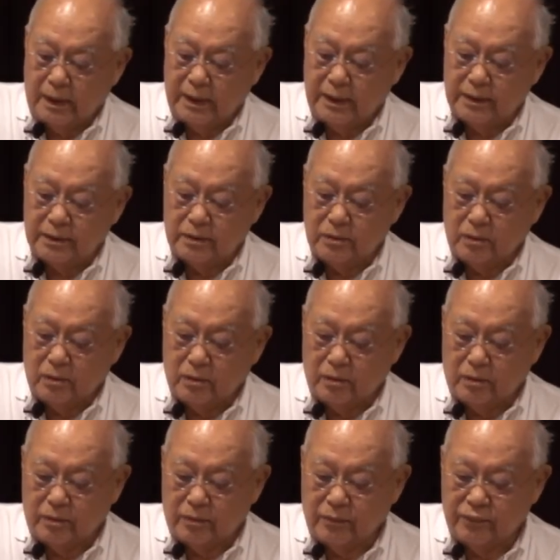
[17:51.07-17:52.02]
I had
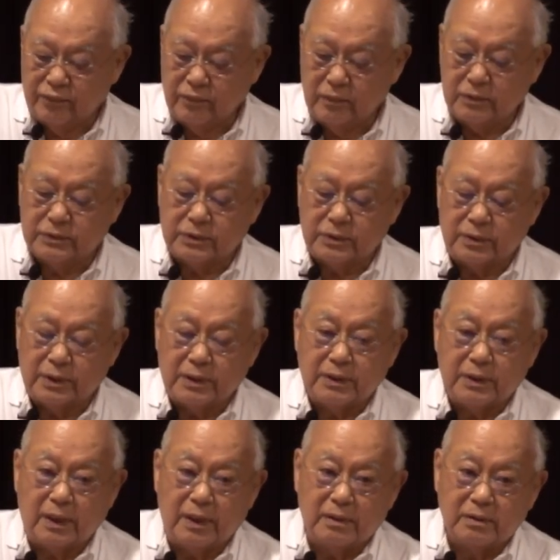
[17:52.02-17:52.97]
no future
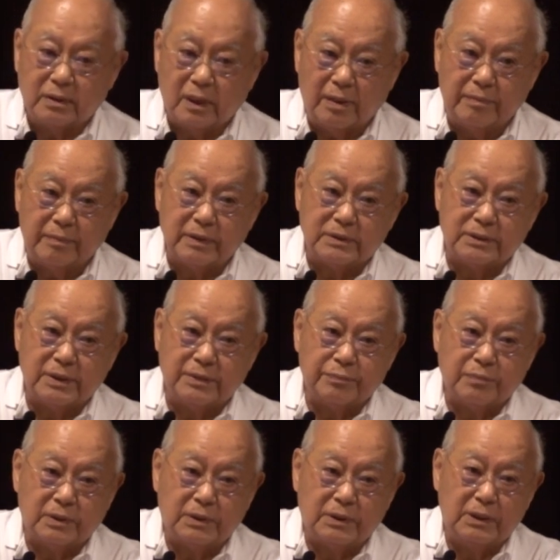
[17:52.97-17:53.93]
at that time
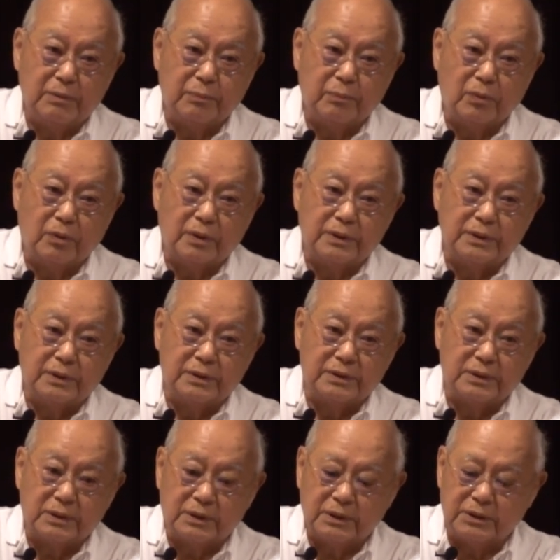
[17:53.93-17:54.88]
except to keep working
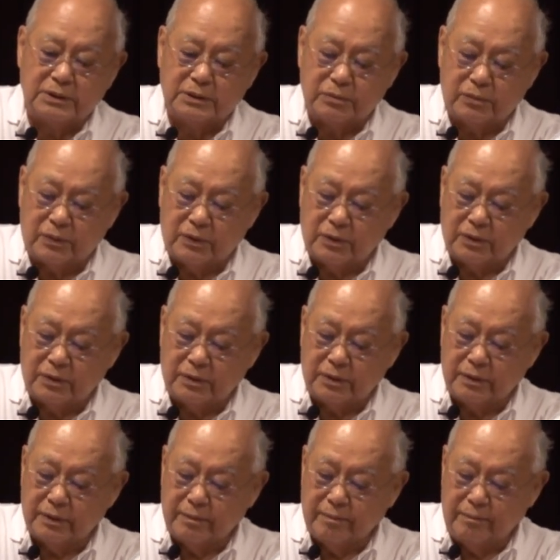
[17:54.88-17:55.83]
as a kitchen
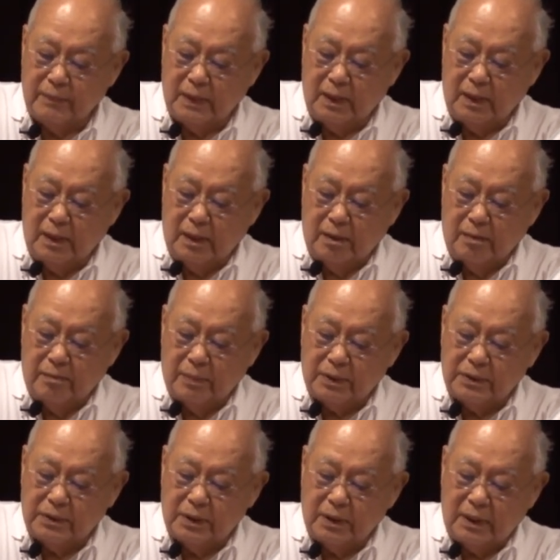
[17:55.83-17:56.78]
worker.
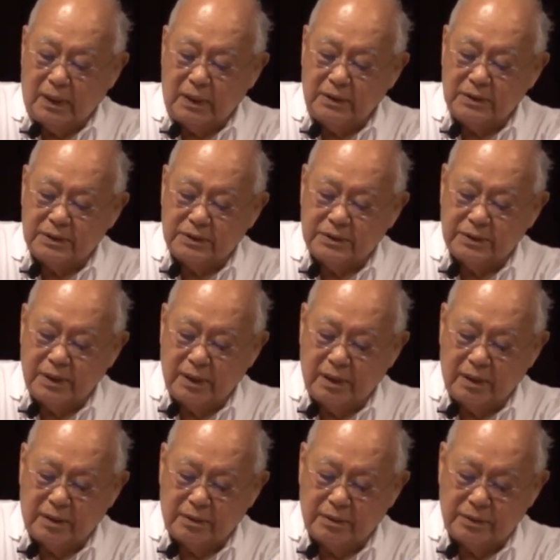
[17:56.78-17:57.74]
But the
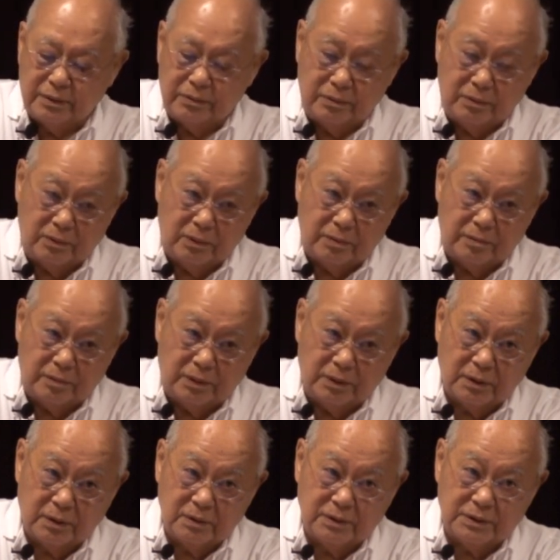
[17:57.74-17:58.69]
ACLU,
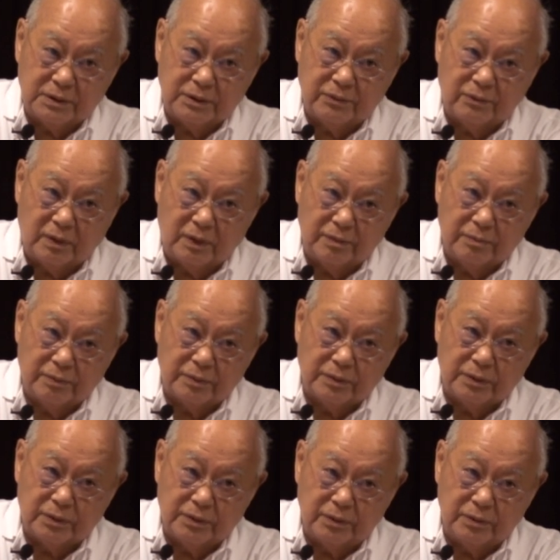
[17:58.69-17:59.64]
American Civil
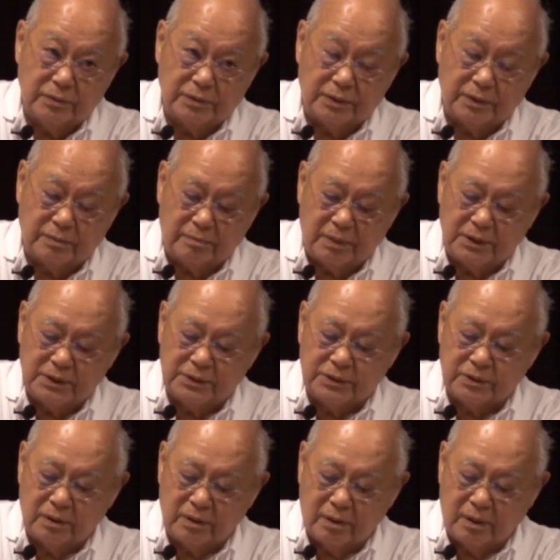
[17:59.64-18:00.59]
Liberty Union,
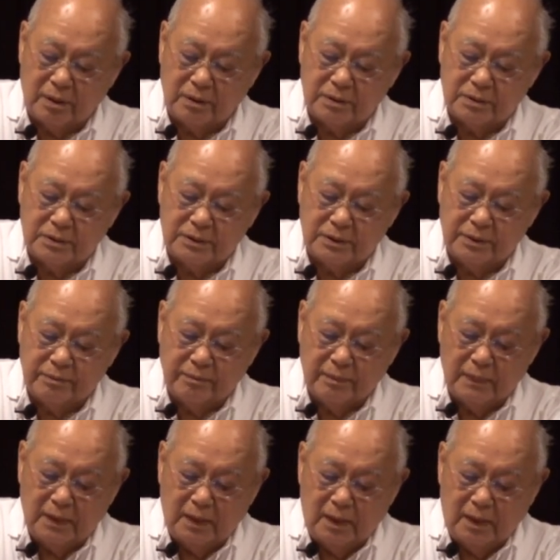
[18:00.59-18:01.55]
bless their hearts,
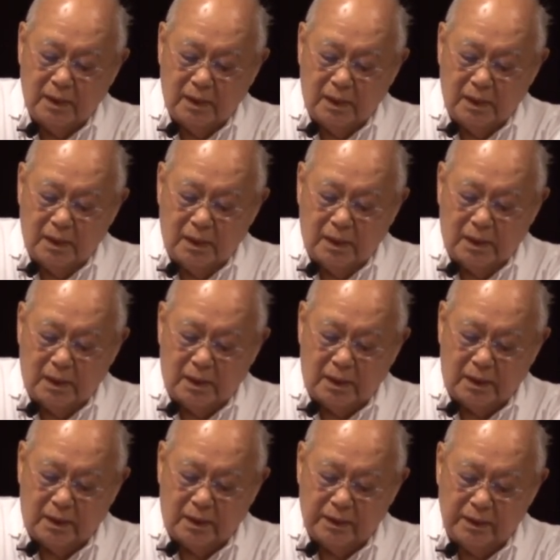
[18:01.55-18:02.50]

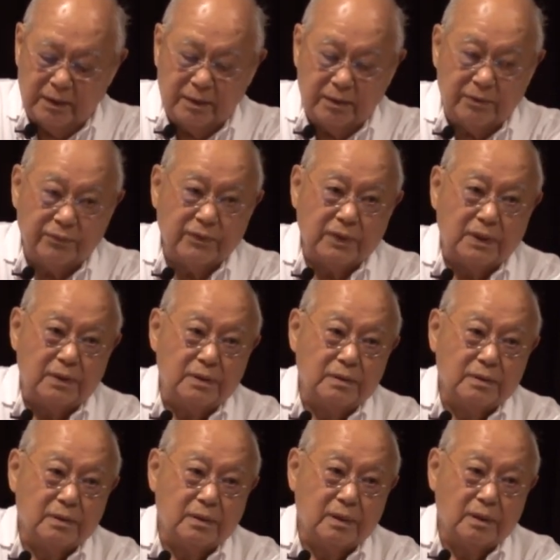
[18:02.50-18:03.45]
uh,
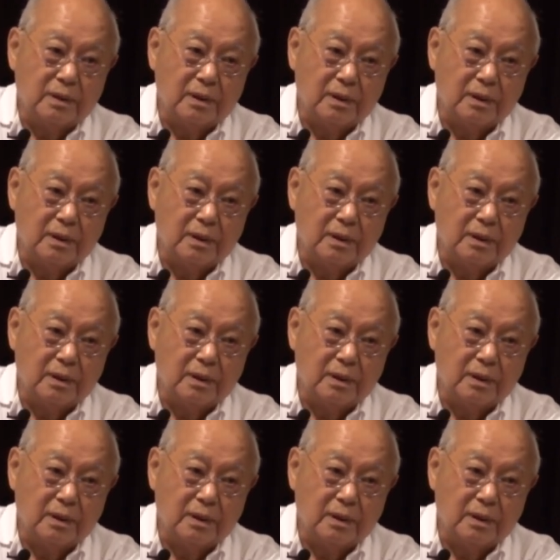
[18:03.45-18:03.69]
intervened